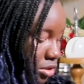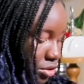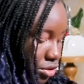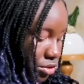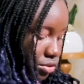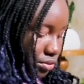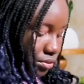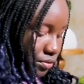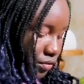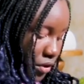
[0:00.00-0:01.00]
so
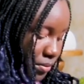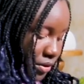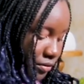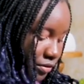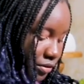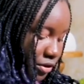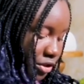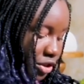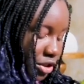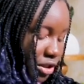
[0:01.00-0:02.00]
for a bit of
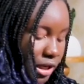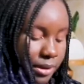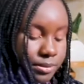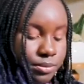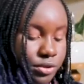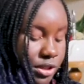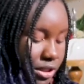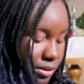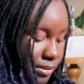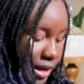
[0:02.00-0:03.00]
crunch, I'm
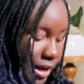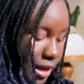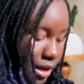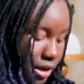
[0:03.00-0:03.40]
putting my